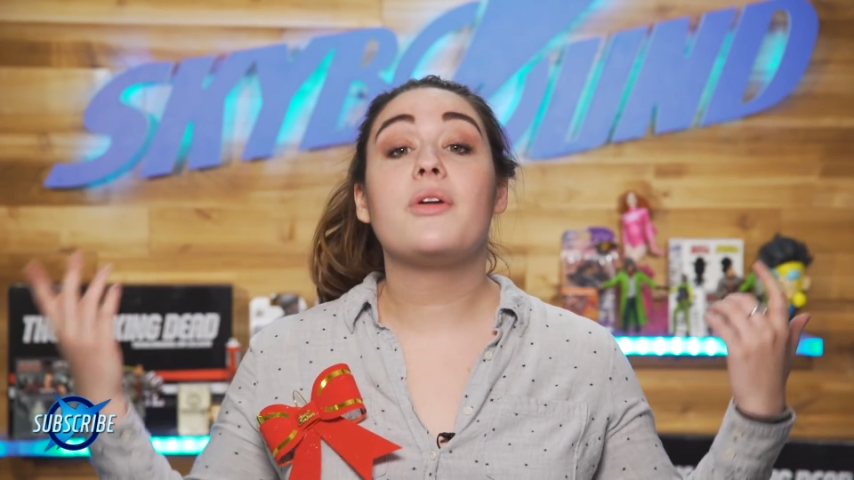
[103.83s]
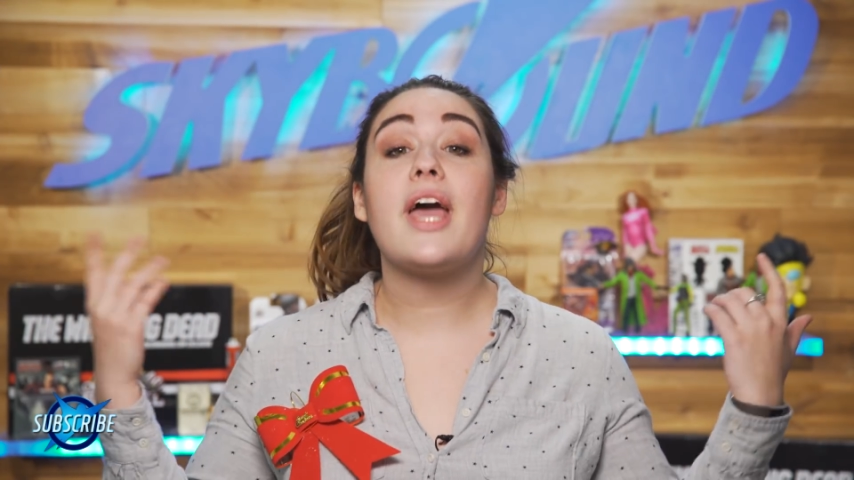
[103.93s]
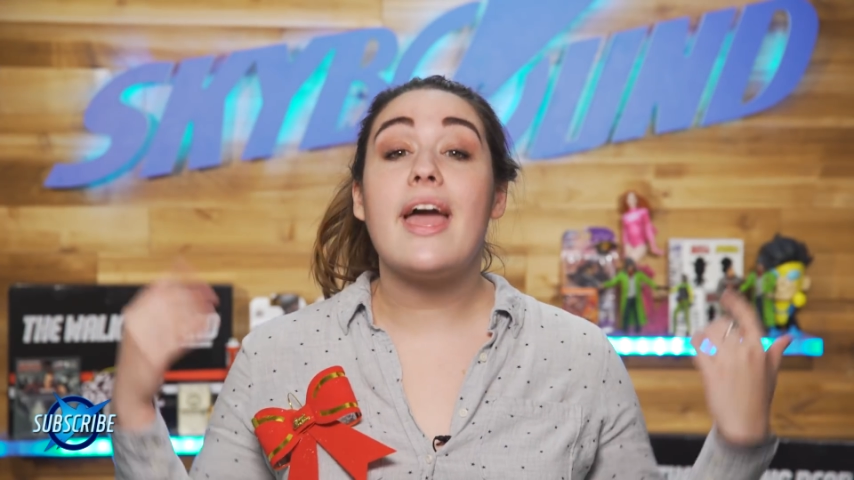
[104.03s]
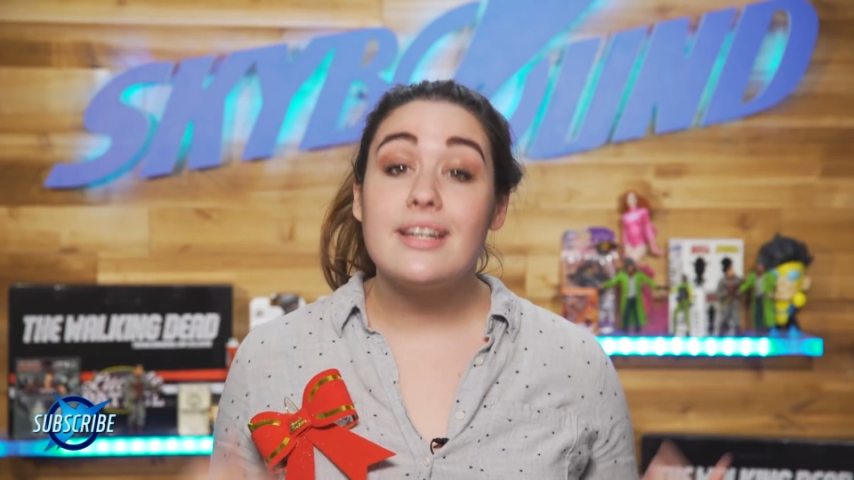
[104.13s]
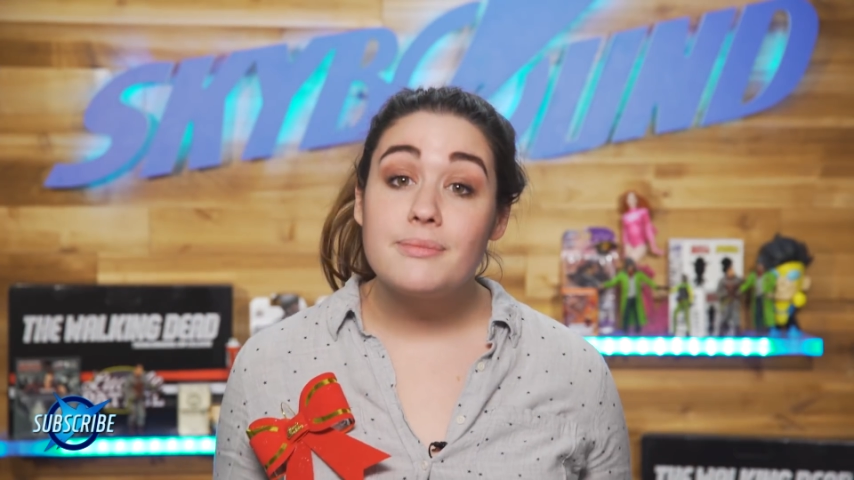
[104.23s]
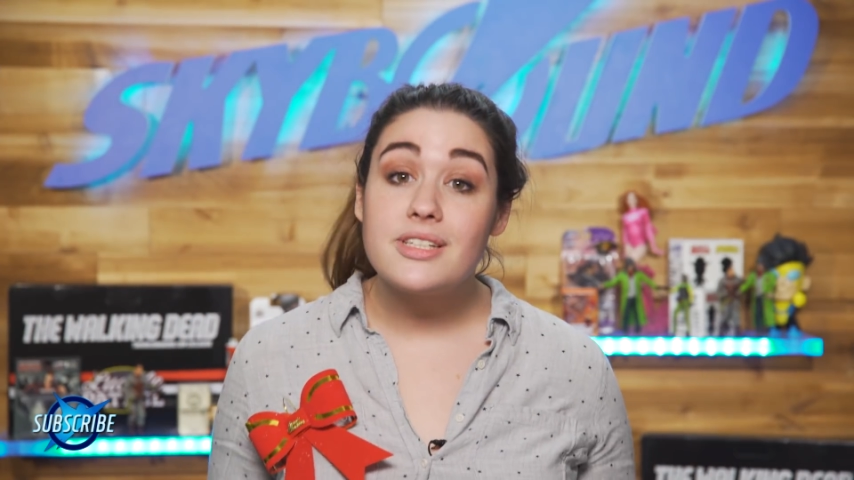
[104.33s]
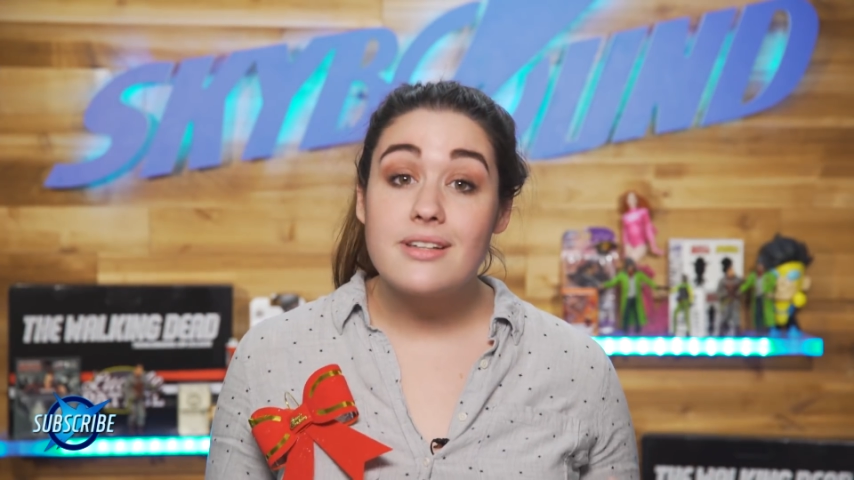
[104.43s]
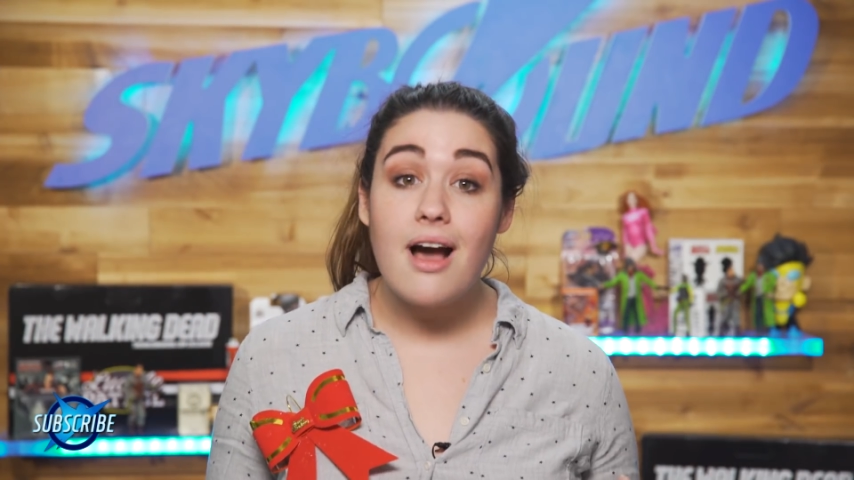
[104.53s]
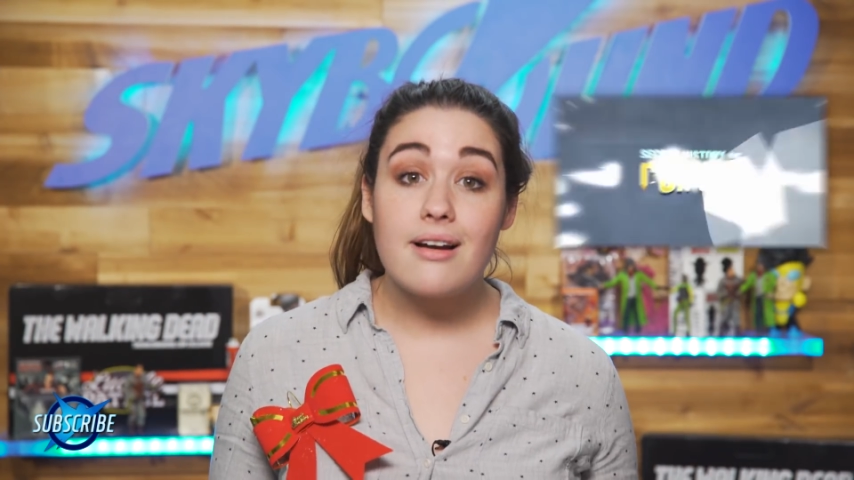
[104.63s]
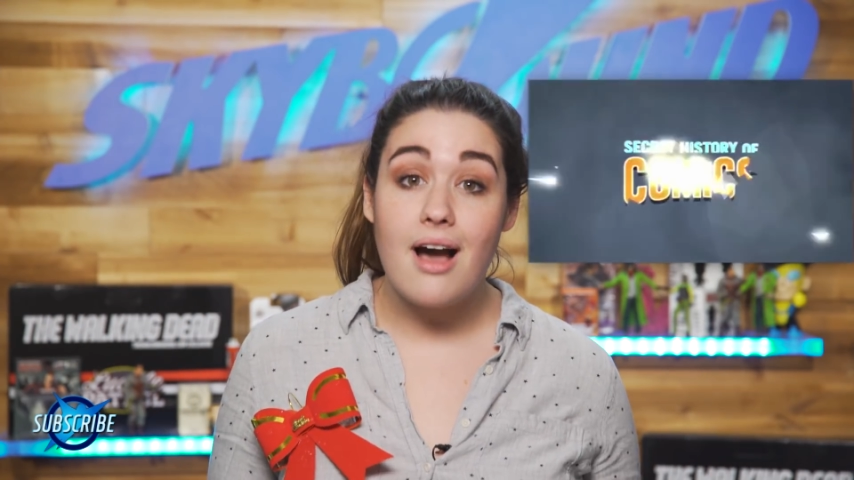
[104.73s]
go to
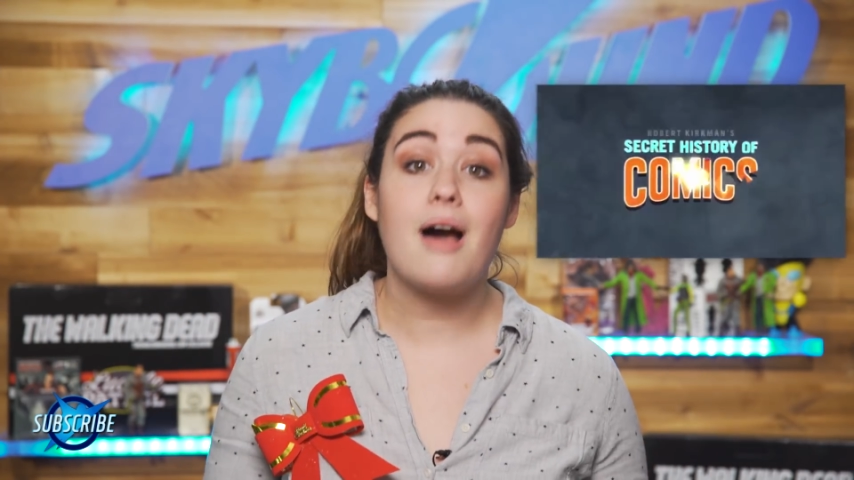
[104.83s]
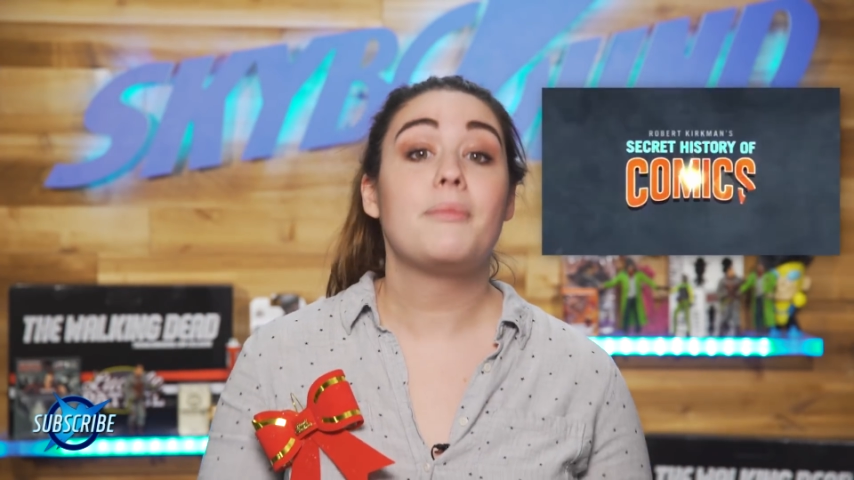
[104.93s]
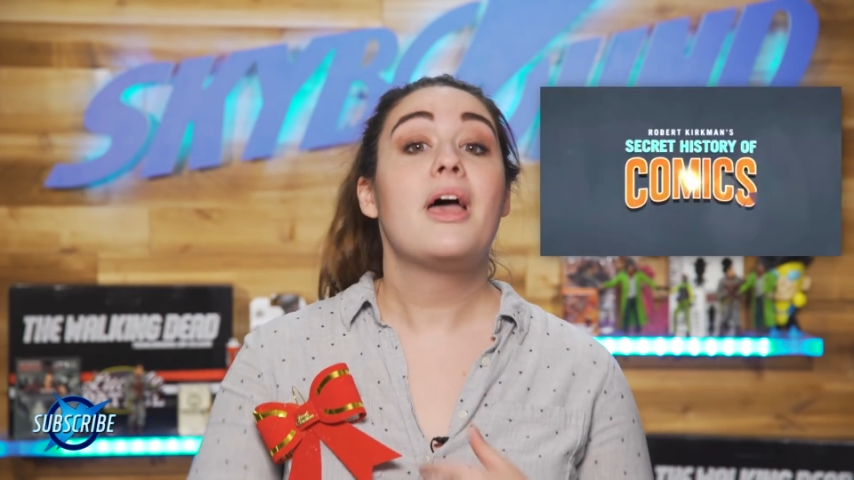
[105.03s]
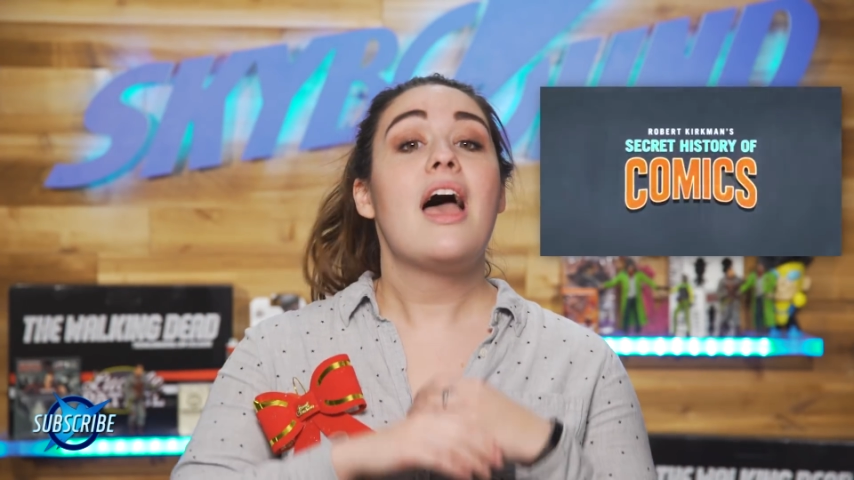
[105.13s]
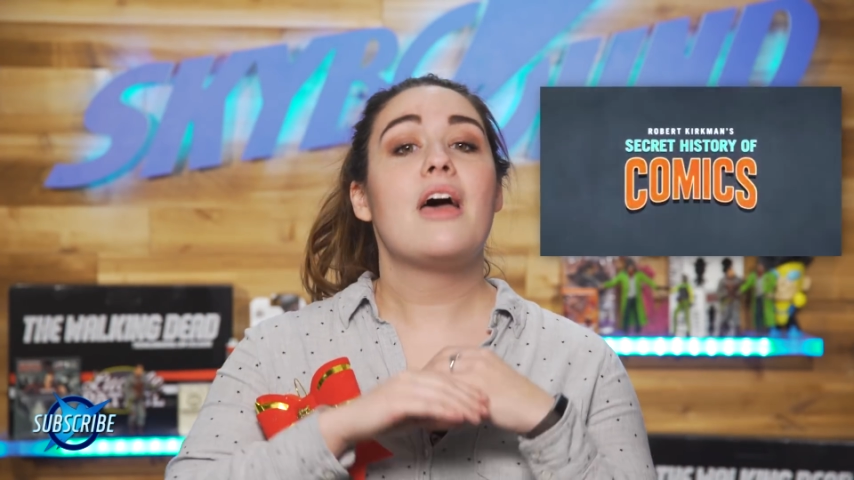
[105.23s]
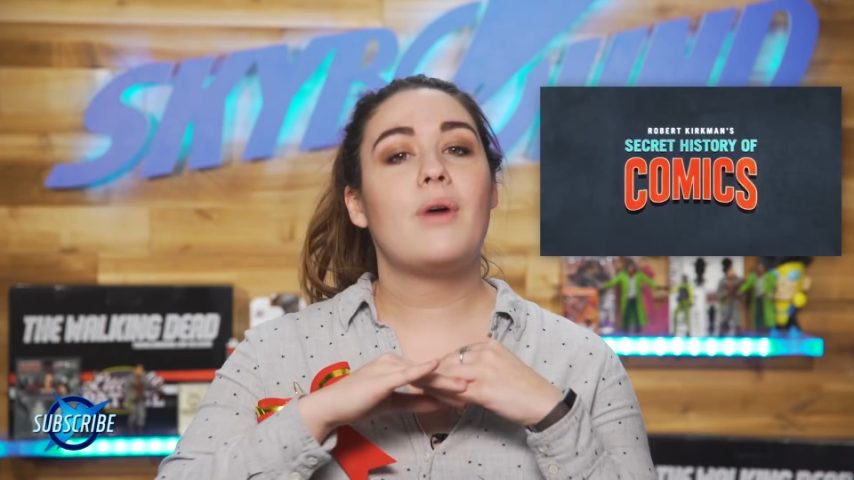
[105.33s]
amc.com